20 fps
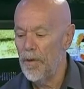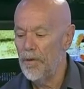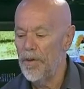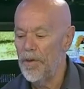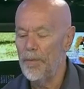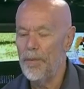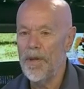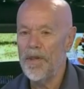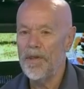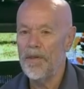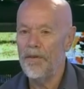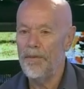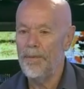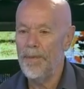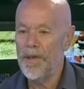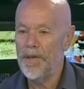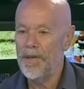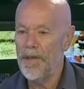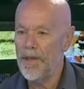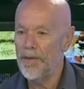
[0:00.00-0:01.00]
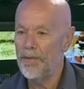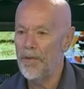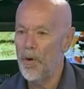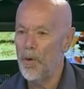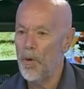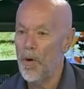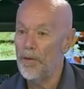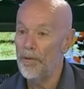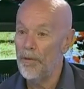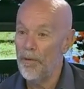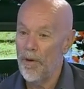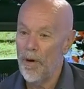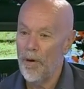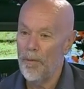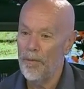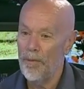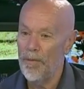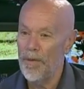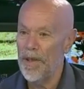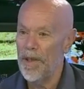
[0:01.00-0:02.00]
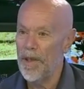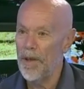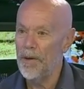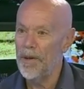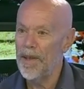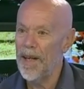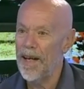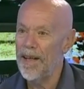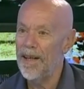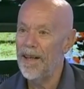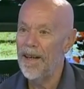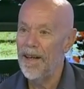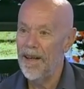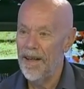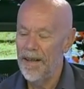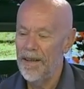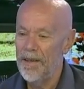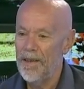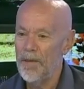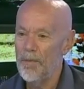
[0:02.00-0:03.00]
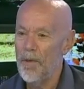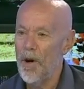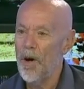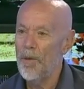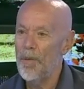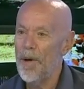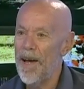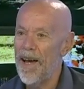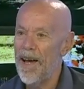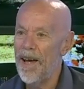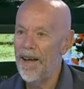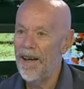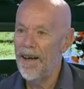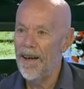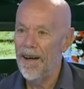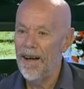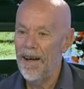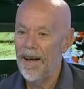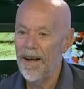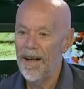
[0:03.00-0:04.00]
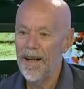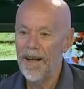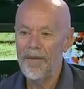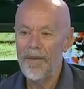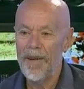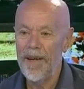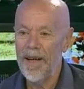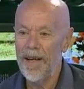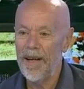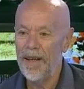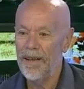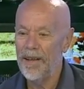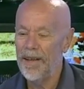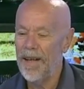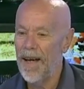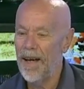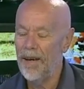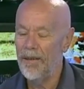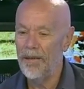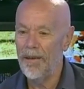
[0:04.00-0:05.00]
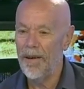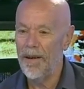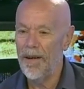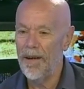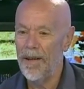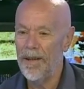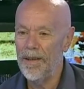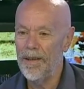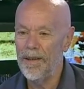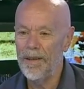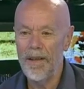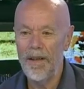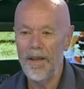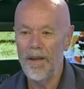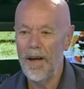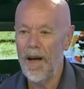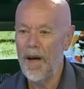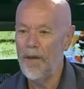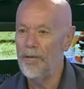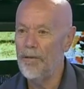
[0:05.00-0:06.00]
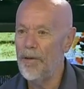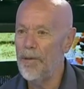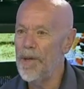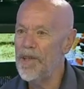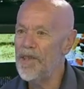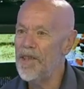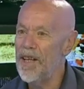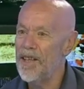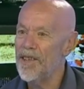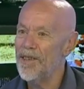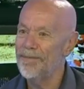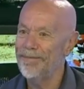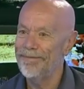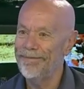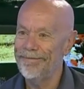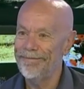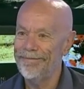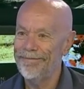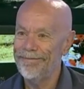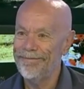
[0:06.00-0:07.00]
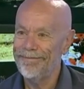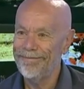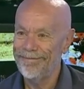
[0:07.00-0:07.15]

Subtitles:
the business forward from the UK to Marbella, and I'm here now and home for business. Okay,